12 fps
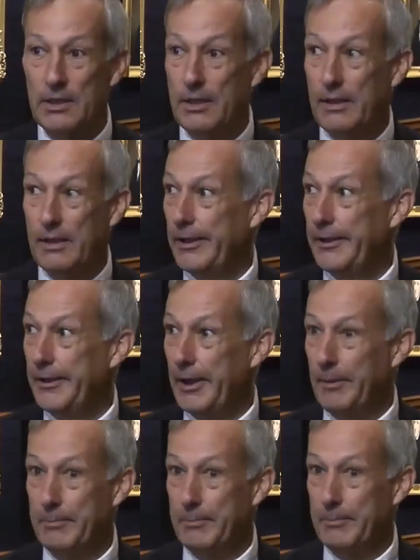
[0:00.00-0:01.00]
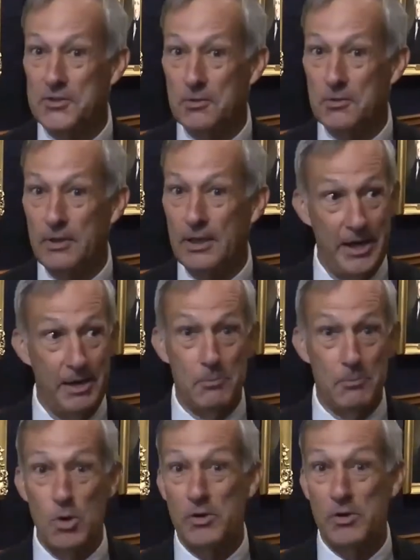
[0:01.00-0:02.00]
American history, and American
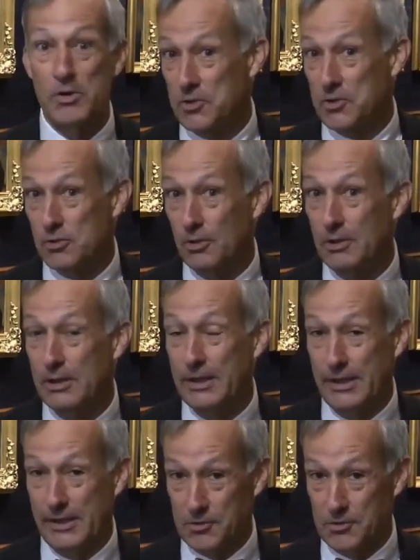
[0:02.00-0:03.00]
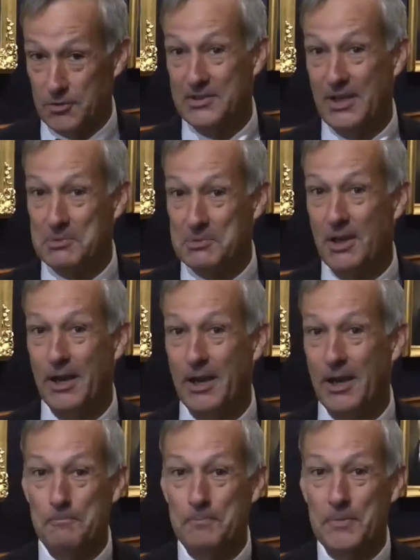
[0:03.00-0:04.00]
presidential history at the same time. So
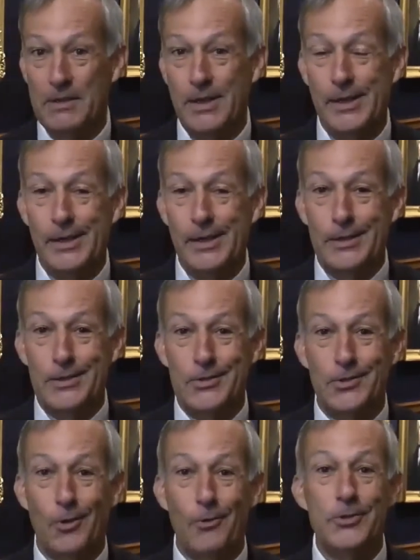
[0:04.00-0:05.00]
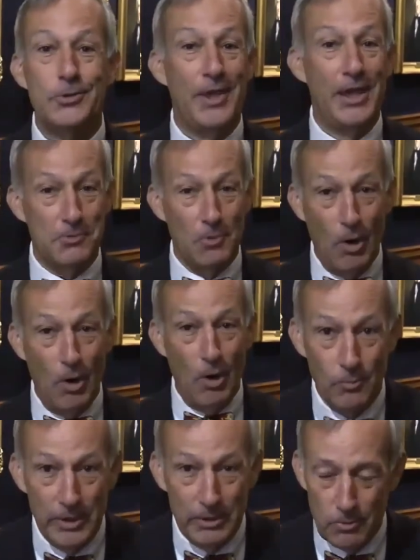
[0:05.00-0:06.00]
thanks for watching. We
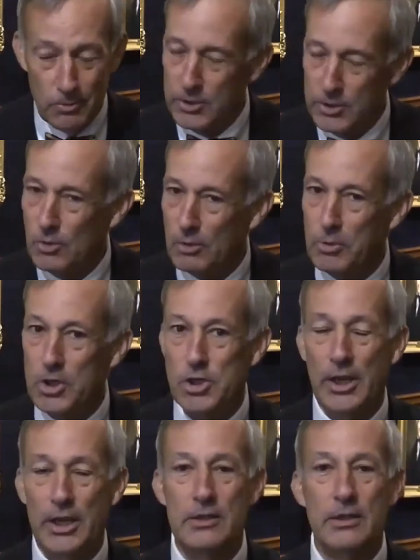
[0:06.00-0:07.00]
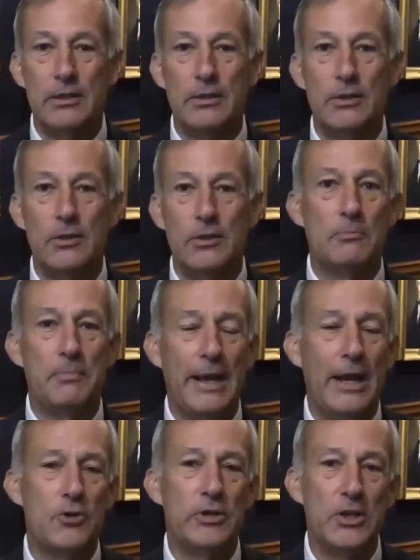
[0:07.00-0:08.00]
really do appreciate your patronage,
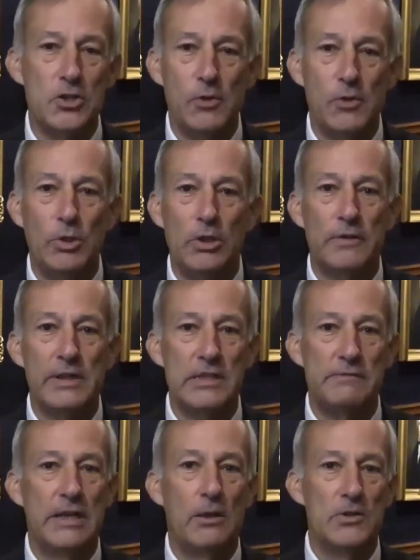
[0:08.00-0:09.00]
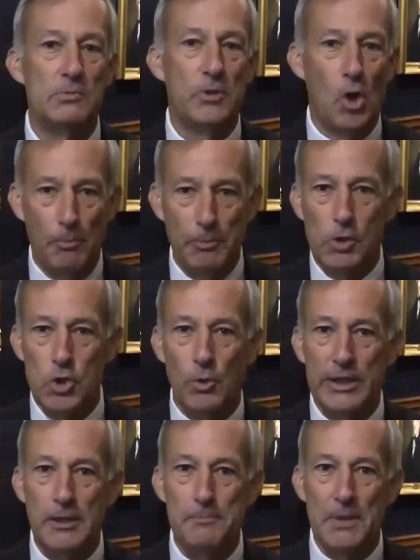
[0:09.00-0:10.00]
if you will, for these videos. We hope you're enjoying them.
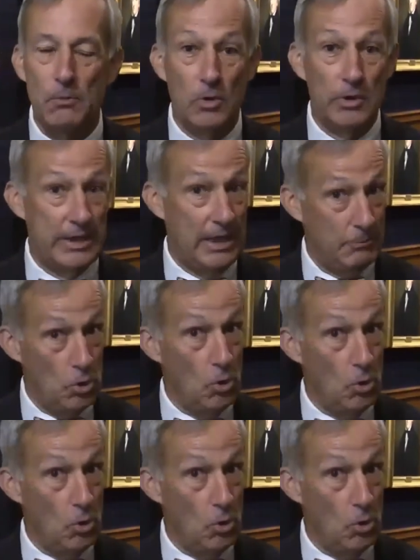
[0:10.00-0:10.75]
We'll keep doing them.